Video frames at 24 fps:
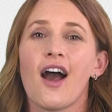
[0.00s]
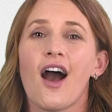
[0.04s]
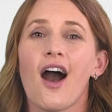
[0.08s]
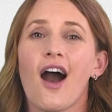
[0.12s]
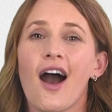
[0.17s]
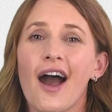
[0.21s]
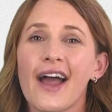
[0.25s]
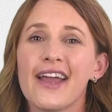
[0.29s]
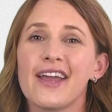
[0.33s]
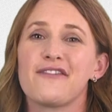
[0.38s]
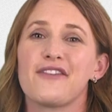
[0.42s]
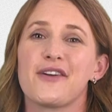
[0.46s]

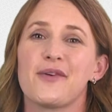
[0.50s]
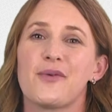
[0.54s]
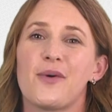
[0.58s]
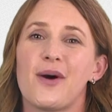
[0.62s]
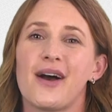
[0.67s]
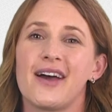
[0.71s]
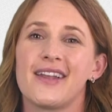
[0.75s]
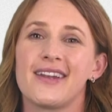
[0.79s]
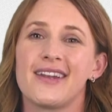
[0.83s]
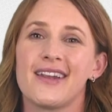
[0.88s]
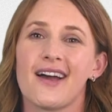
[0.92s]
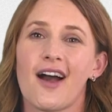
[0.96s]
Hi
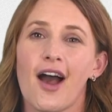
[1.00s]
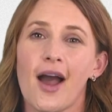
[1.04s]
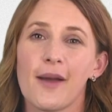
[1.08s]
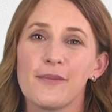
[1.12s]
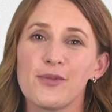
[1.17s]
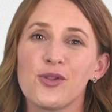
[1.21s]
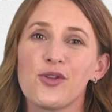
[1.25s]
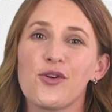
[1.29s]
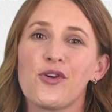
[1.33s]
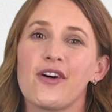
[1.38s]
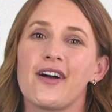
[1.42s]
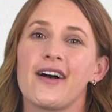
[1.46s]
everyone, I'm
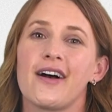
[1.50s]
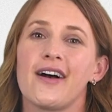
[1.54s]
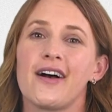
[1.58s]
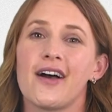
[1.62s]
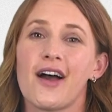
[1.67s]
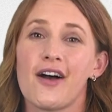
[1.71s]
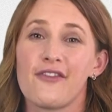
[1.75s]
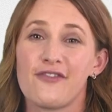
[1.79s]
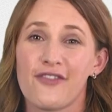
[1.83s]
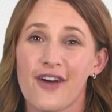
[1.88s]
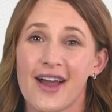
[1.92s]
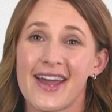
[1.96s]
Laura,
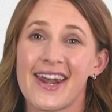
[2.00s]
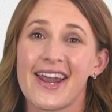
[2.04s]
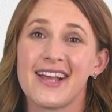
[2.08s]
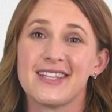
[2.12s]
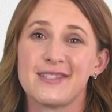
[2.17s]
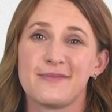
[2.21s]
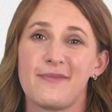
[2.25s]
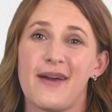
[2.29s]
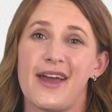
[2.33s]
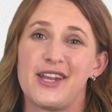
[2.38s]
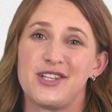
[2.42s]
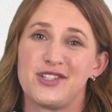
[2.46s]
a
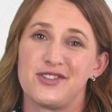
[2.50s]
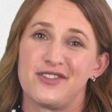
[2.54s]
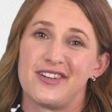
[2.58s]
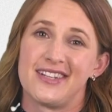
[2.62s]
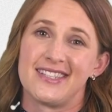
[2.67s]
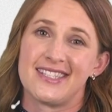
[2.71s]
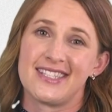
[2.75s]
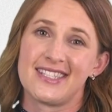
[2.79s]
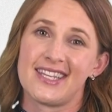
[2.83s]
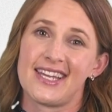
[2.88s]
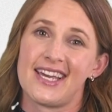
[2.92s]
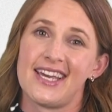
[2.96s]
finance manager
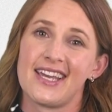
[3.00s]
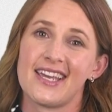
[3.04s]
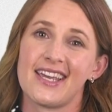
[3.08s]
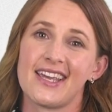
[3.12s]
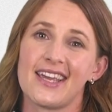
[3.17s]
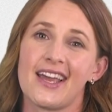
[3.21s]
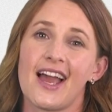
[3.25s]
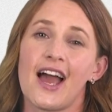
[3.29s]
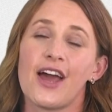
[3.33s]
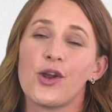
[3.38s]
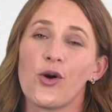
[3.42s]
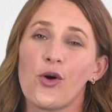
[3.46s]
at Sleek,
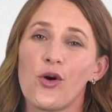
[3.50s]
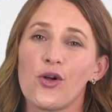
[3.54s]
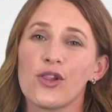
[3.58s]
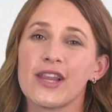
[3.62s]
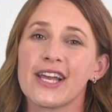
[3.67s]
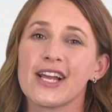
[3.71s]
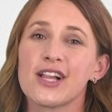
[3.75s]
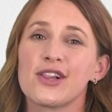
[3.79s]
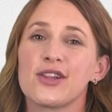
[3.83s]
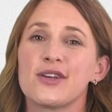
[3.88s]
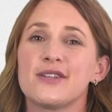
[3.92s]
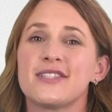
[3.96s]
an
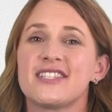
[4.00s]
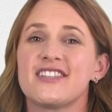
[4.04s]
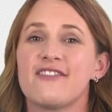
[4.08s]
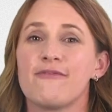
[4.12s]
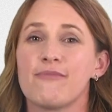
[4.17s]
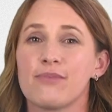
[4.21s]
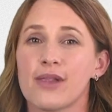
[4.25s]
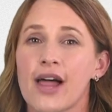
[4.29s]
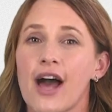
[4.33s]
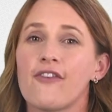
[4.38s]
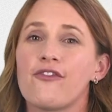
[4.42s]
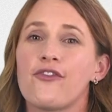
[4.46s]
all-inclusive
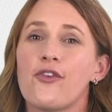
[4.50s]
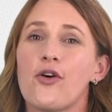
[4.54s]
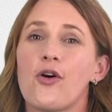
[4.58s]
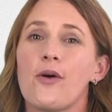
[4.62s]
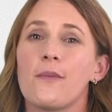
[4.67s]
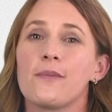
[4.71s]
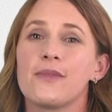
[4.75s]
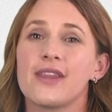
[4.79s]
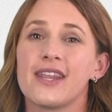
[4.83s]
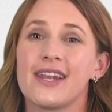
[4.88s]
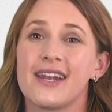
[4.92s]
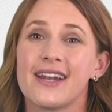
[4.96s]

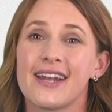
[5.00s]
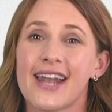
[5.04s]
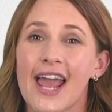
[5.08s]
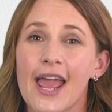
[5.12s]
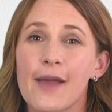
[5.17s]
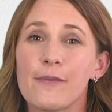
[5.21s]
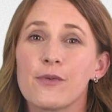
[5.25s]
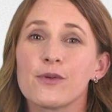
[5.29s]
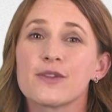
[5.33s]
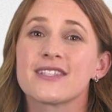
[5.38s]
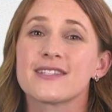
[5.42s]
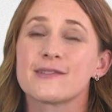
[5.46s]
platform that
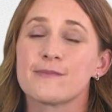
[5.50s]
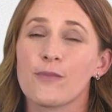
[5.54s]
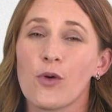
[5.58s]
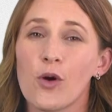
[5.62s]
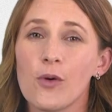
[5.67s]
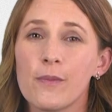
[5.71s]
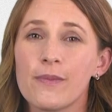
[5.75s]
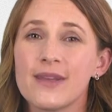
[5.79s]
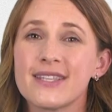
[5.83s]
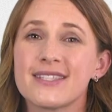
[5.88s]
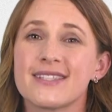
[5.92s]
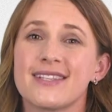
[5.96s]
enables
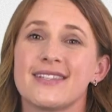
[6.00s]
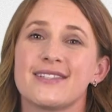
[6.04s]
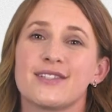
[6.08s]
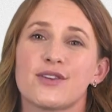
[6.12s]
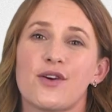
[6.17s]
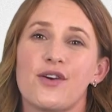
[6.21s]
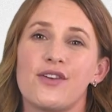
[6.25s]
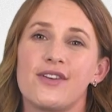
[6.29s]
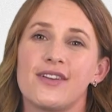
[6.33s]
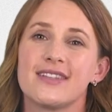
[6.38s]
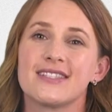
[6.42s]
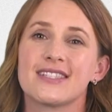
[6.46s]
small business
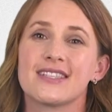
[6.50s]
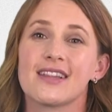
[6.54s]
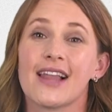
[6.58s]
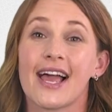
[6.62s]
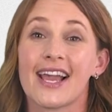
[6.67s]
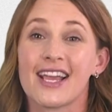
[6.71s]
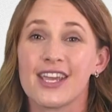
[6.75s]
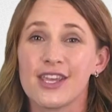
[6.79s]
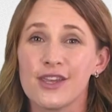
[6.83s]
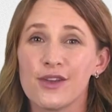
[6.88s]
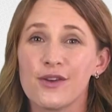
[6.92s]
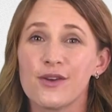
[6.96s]
owners
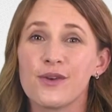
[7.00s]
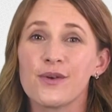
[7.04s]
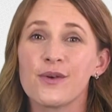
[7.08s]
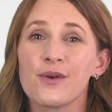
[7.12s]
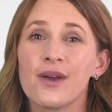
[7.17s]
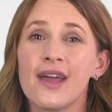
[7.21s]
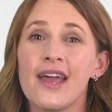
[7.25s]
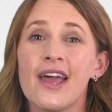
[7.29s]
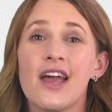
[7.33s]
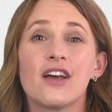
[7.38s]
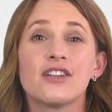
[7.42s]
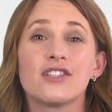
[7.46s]
like you
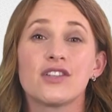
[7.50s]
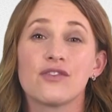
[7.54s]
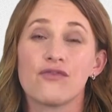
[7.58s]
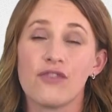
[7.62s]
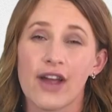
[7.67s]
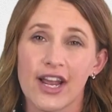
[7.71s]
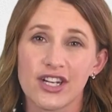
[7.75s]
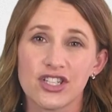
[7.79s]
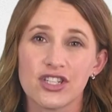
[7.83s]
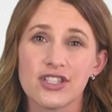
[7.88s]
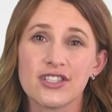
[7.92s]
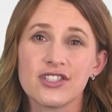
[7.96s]
to
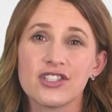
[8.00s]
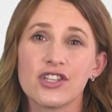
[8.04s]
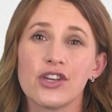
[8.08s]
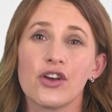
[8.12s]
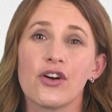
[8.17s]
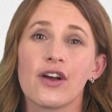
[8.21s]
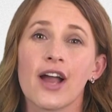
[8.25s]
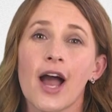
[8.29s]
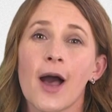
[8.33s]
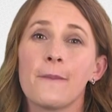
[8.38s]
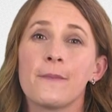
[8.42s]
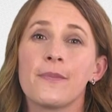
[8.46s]
register
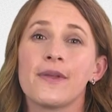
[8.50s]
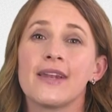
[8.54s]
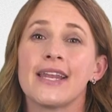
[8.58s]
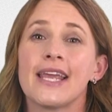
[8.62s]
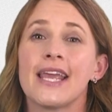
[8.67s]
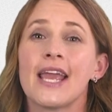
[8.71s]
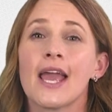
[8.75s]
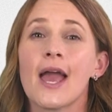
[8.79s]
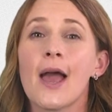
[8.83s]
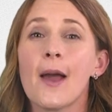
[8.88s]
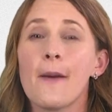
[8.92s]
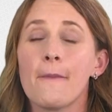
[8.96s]
your
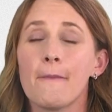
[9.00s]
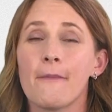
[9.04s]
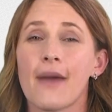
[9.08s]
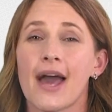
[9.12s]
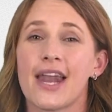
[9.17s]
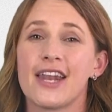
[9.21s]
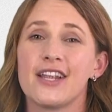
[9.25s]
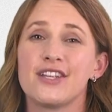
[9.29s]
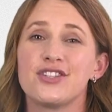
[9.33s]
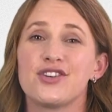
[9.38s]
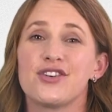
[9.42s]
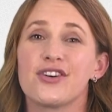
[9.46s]
company,
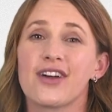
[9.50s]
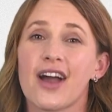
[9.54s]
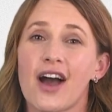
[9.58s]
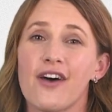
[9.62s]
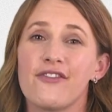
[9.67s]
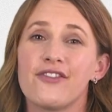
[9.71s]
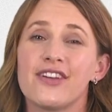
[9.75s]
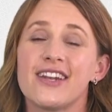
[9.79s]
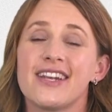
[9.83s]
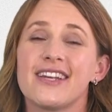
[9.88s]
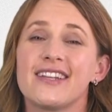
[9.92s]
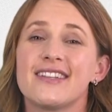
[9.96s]
manage your
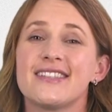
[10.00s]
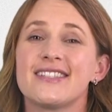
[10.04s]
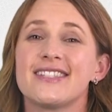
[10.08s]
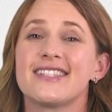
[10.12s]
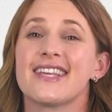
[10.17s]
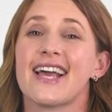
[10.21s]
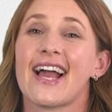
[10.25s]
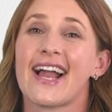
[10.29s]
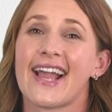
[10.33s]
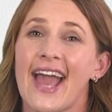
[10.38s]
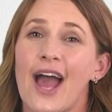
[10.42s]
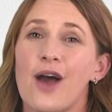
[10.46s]
governance,
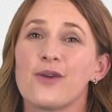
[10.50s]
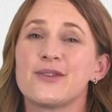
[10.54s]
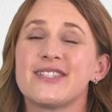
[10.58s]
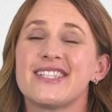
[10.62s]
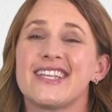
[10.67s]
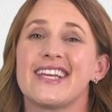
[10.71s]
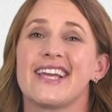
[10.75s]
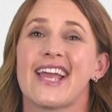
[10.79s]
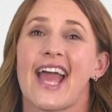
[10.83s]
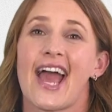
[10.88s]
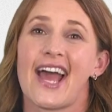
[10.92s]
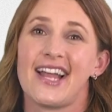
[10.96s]

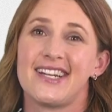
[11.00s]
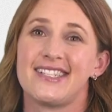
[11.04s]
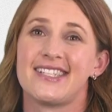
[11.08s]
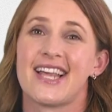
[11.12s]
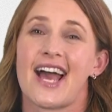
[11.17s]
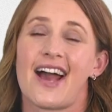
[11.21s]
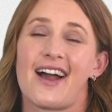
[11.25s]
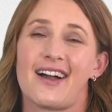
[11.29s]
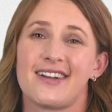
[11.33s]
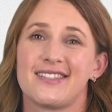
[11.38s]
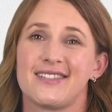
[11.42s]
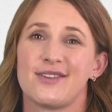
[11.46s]
accounting and
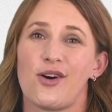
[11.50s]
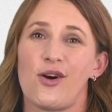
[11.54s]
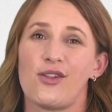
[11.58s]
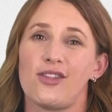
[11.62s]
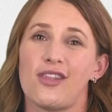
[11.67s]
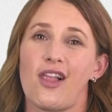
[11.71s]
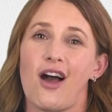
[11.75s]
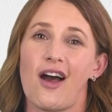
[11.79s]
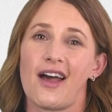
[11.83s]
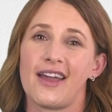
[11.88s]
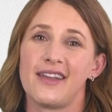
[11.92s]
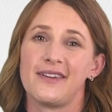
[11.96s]
tax
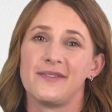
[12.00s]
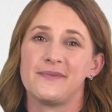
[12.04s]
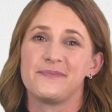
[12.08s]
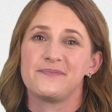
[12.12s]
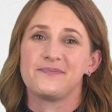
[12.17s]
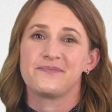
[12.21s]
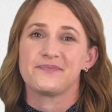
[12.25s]
online.